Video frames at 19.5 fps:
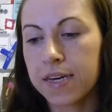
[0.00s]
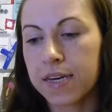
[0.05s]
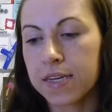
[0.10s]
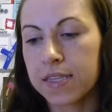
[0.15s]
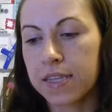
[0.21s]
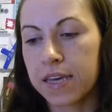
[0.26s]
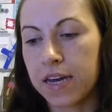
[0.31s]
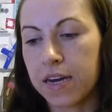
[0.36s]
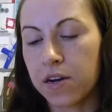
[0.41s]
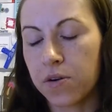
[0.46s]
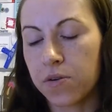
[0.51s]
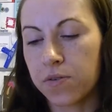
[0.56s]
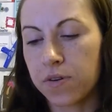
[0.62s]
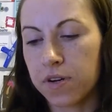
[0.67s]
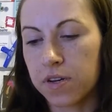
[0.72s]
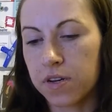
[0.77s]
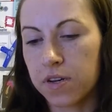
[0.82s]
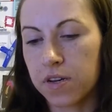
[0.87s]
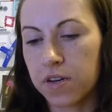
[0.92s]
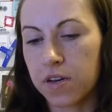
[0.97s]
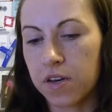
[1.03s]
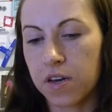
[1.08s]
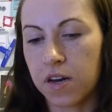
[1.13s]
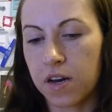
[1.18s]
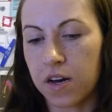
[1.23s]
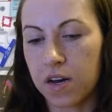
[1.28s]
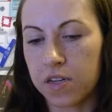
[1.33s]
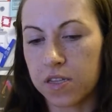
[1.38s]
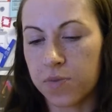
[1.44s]
now,
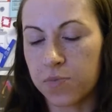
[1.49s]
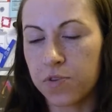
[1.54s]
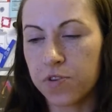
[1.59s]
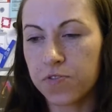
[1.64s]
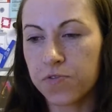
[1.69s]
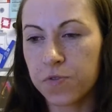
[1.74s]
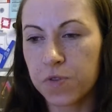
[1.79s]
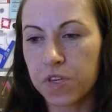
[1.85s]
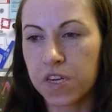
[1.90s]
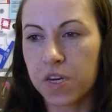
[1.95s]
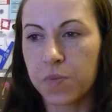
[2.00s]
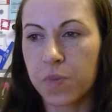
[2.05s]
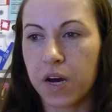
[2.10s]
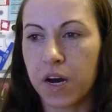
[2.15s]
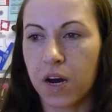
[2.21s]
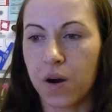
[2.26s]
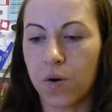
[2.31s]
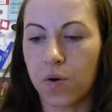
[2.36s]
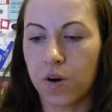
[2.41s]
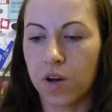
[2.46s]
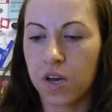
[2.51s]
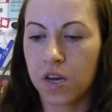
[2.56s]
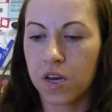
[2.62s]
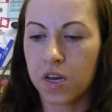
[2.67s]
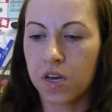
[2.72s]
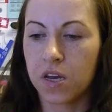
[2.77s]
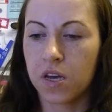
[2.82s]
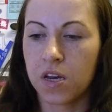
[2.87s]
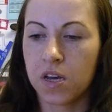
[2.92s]
the beautiful thing about
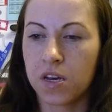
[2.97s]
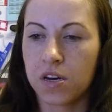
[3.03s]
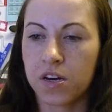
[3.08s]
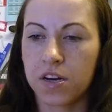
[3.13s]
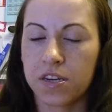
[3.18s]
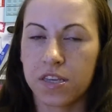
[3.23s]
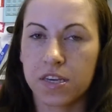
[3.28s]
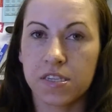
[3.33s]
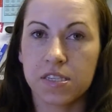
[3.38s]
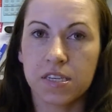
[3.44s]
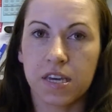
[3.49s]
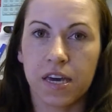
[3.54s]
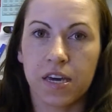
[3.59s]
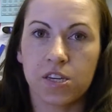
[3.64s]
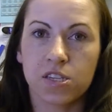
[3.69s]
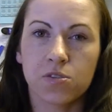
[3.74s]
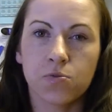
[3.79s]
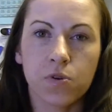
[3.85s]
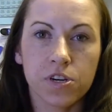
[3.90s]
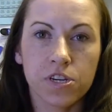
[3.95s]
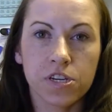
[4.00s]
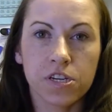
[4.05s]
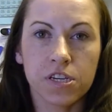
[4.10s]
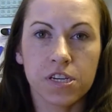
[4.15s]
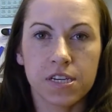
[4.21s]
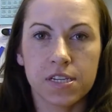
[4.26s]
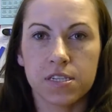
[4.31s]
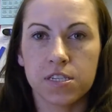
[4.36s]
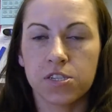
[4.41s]
things like Twitter
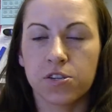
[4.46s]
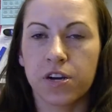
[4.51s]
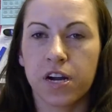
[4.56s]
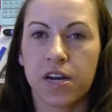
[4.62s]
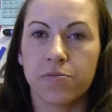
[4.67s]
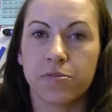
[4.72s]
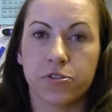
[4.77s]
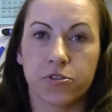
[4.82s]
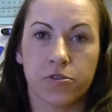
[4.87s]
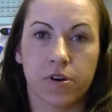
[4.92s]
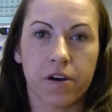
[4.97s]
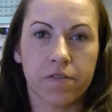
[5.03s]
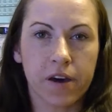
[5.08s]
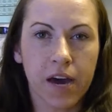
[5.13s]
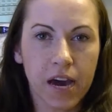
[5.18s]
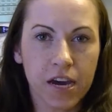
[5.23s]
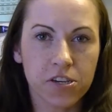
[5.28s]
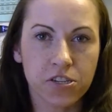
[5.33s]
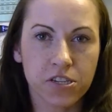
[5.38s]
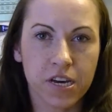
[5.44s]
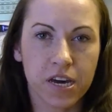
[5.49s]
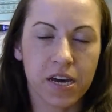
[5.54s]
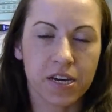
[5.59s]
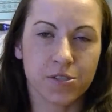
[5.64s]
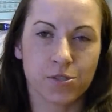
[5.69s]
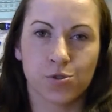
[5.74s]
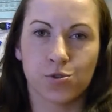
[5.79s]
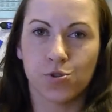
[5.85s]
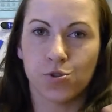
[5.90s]
and Instagram is you have
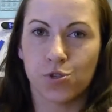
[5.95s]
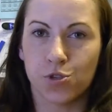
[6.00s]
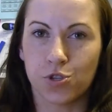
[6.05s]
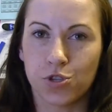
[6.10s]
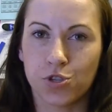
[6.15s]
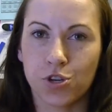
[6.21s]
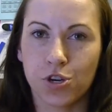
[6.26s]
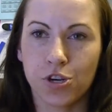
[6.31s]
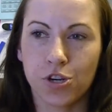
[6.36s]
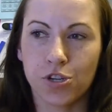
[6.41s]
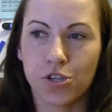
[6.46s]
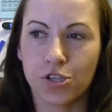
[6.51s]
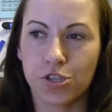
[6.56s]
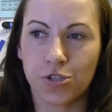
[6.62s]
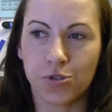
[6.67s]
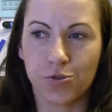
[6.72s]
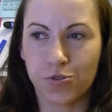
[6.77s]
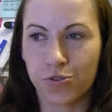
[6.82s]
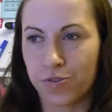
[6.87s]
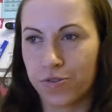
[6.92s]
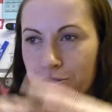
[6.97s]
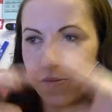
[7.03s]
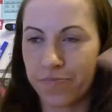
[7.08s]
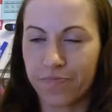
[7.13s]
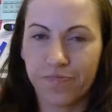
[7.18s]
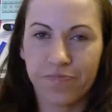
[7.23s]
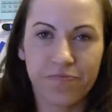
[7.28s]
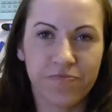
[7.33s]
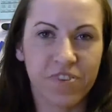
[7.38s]
hashtags, you use a search, and you just
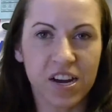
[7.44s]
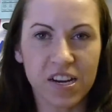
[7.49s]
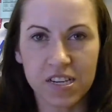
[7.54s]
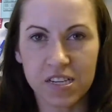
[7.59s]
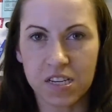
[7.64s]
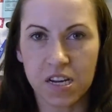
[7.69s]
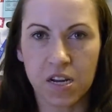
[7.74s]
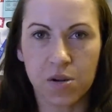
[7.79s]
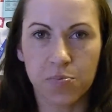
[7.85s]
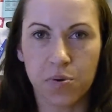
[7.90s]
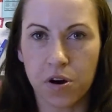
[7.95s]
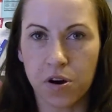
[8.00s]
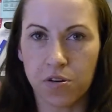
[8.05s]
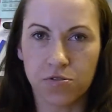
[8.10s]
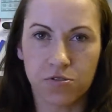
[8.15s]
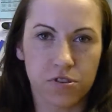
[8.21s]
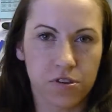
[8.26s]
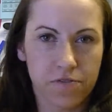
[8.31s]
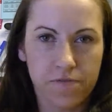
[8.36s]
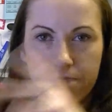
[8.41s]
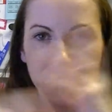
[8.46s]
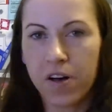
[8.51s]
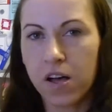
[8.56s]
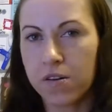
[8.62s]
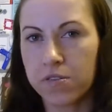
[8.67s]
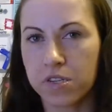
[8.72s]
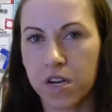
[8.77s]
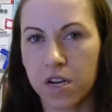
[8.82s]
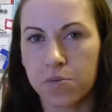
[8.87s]
find a ton of posts, you can
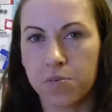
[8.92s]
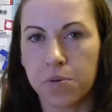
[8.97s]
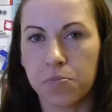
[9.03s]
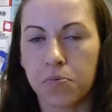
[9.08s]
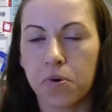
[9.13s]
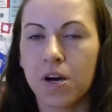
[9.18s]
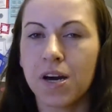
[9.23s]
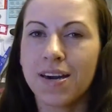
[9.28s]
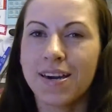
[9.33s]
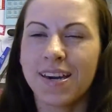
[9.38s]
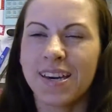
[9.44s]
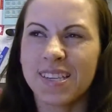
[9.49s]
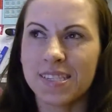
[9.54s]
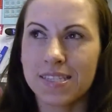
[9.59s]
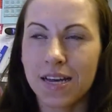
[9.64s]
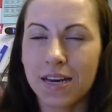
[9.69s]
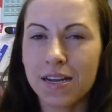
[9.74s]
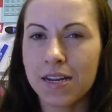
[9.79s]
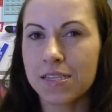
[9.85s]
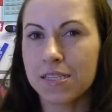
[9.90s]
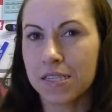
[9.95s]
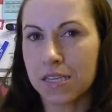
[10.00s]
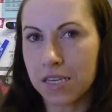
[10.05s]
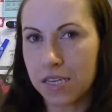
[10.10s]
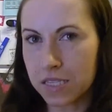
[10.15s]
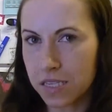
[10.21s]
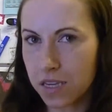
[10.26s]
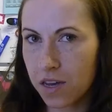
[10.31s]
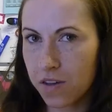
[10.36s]
follow a ton of people. It's not as
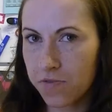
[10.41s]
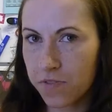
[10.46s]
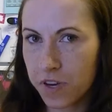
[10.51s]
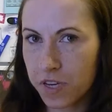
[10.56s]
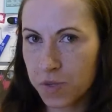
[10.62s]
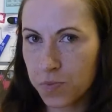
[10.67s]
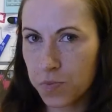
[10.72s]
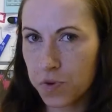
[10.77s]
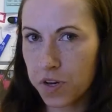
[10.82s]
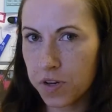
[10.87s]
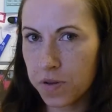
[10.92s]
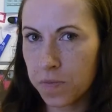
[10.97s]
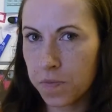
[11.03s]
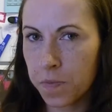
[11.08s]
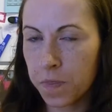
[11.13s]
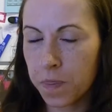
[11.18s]
easy on Facebook.